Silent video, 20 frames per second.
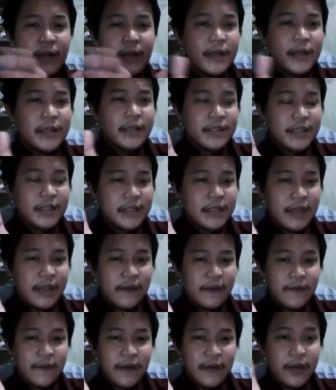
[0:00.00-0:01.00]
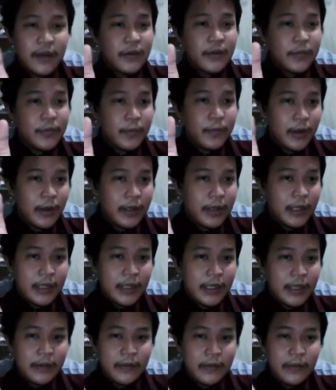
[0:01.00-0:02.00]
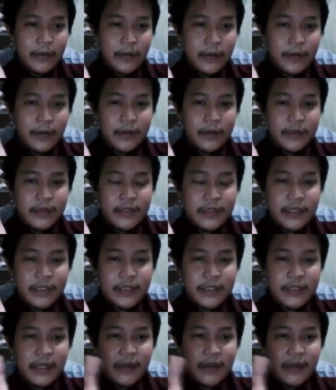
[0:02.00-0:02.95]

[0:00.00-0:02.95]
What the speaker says: she's having a good body, or she's